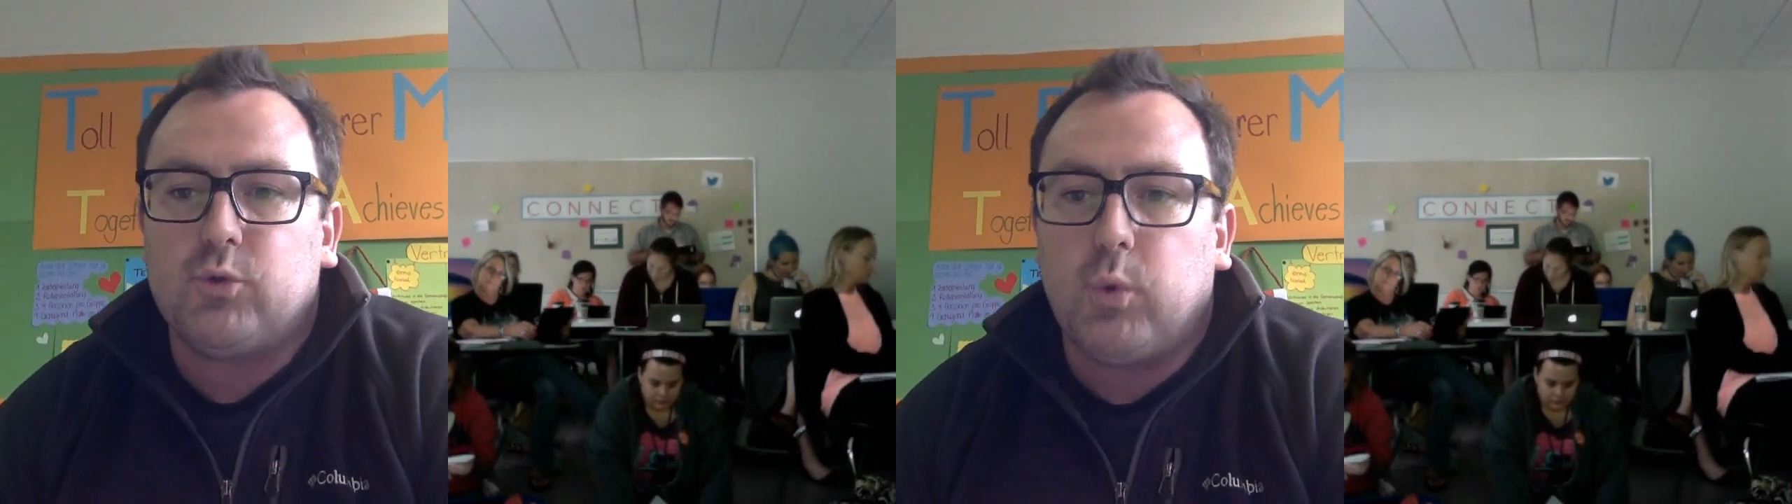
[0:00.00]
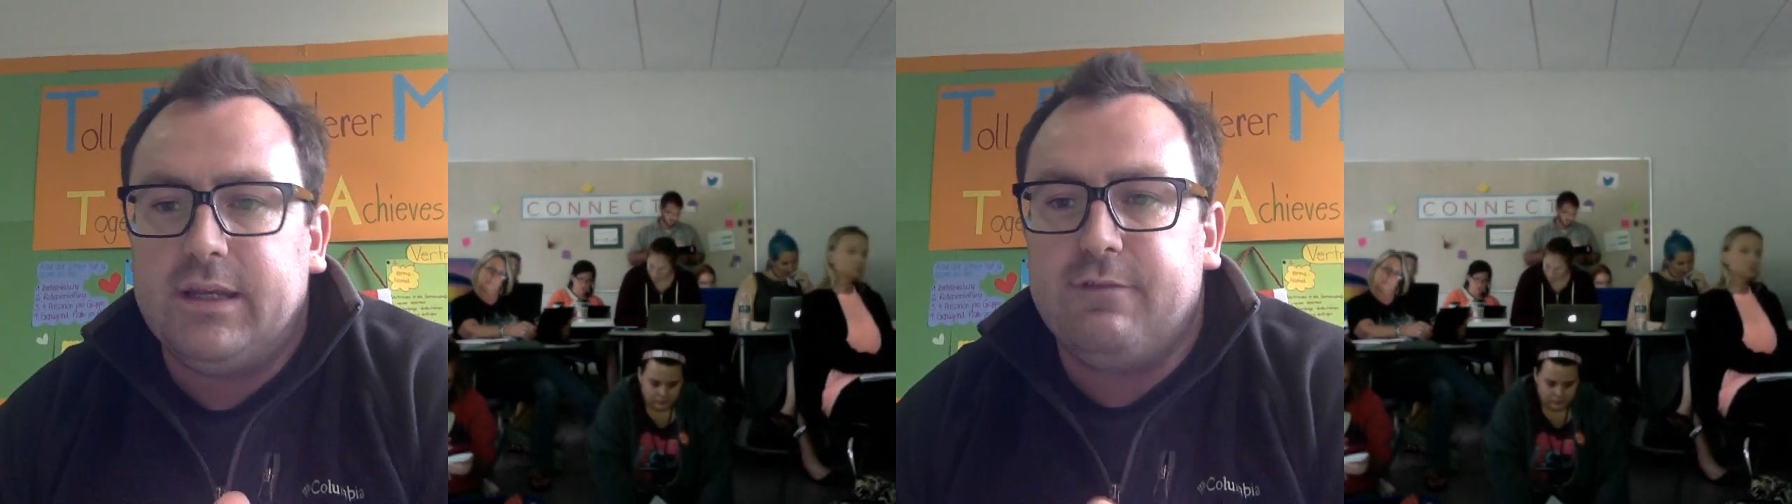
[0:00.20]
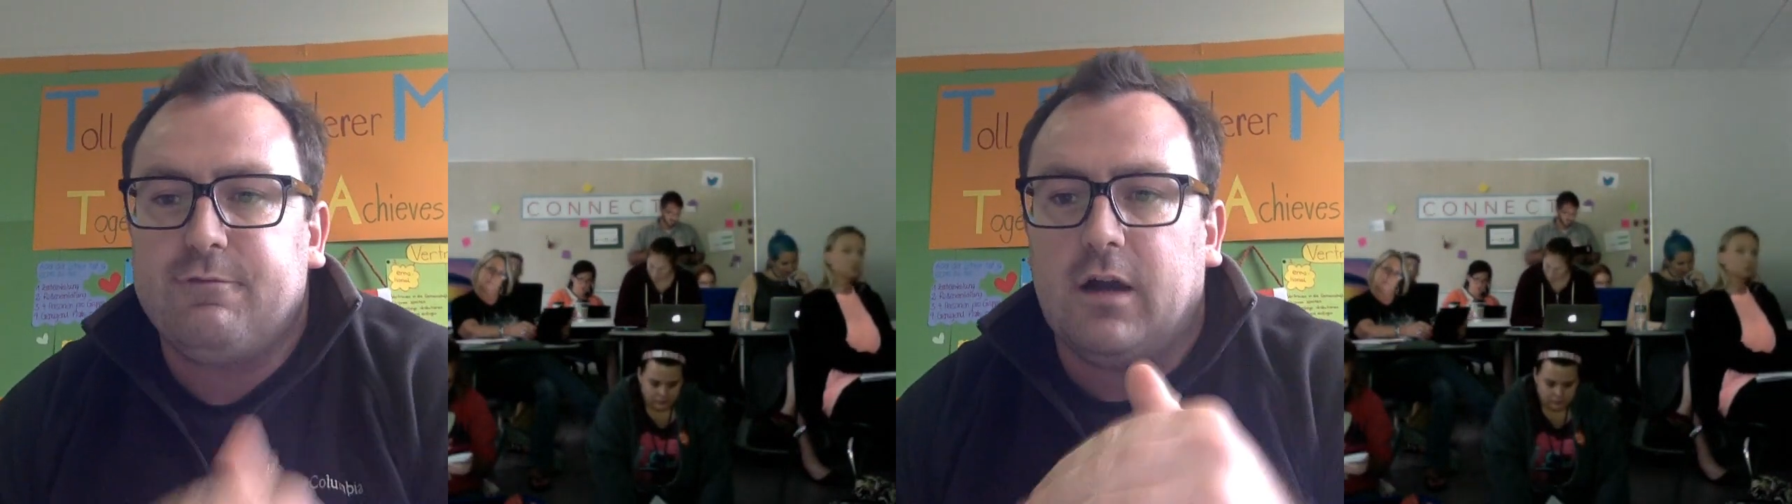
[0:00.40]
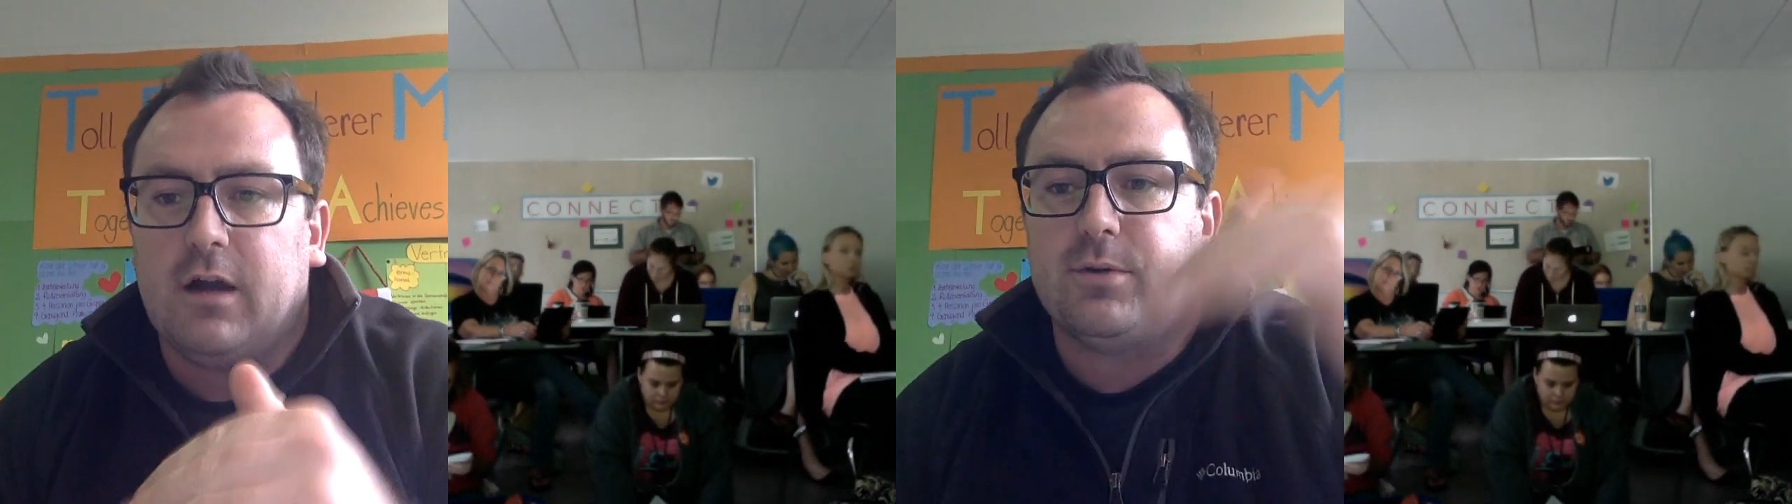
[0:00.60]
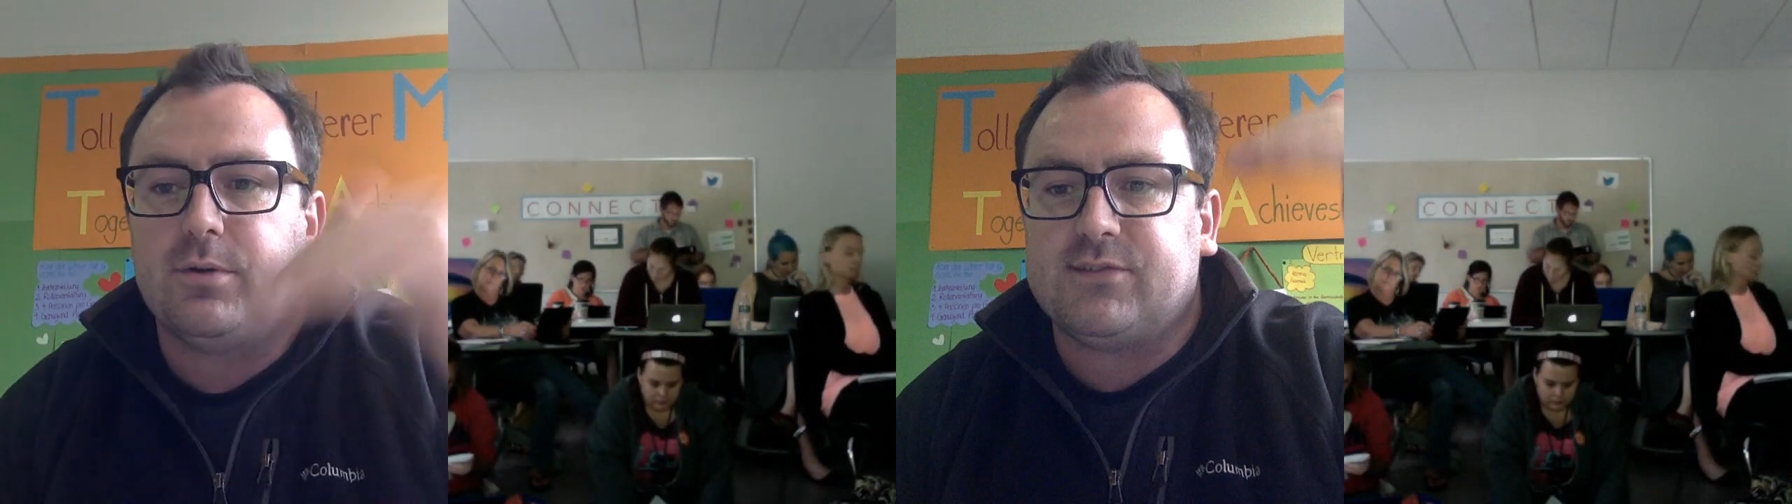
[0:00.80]

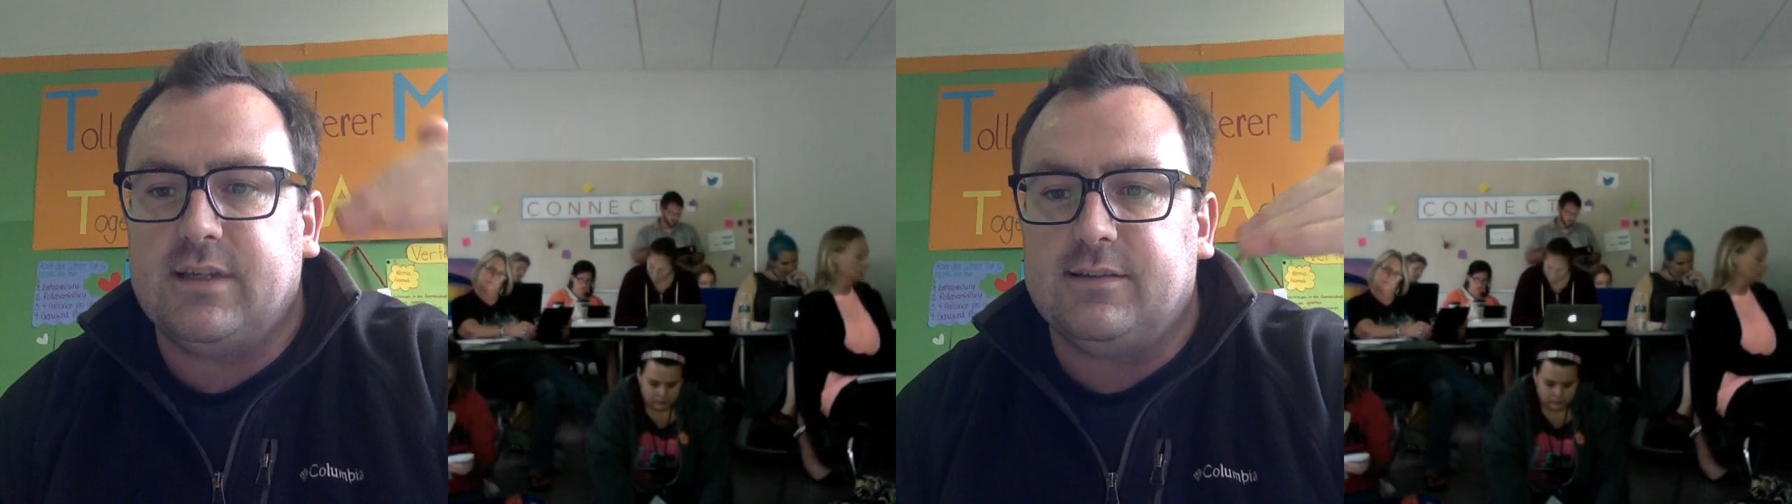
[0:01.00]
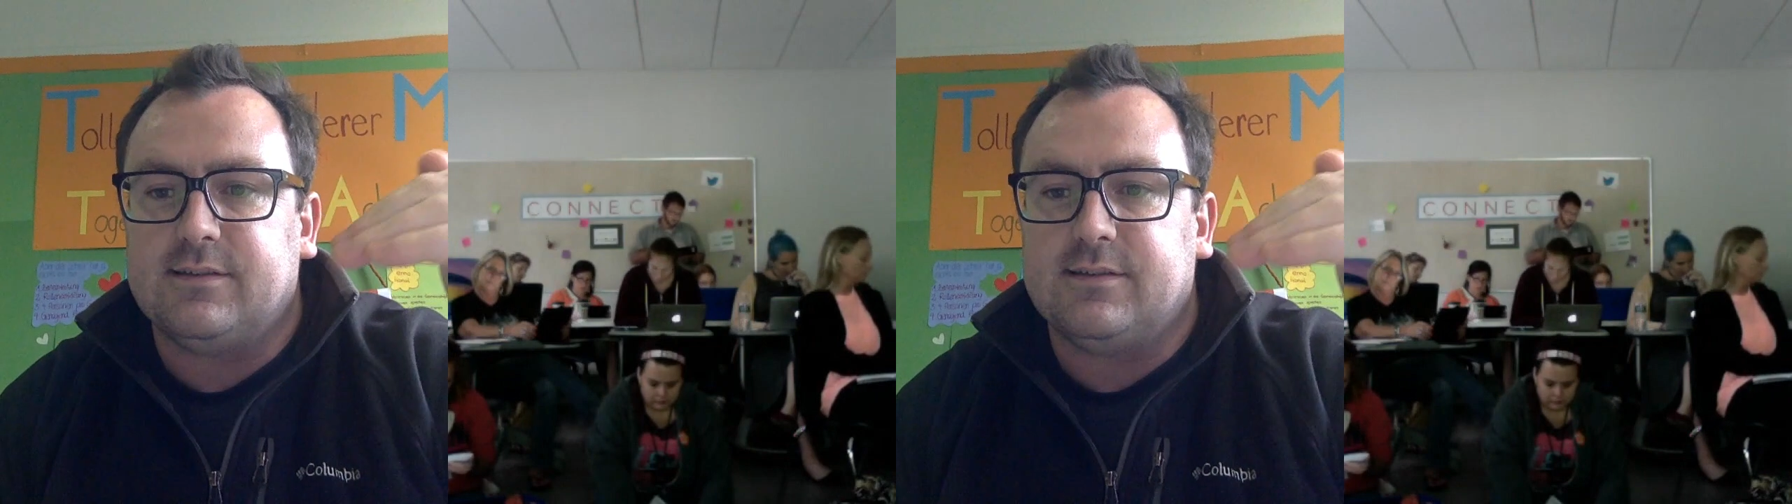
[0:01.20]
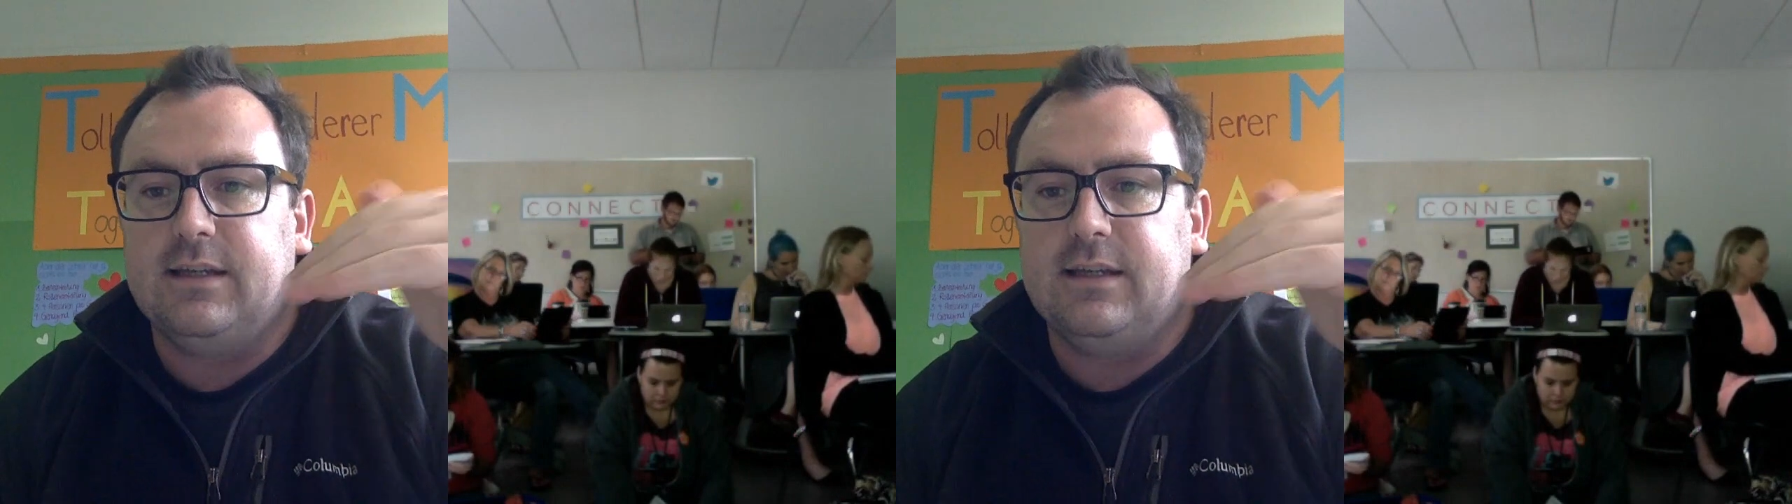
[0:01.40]
25%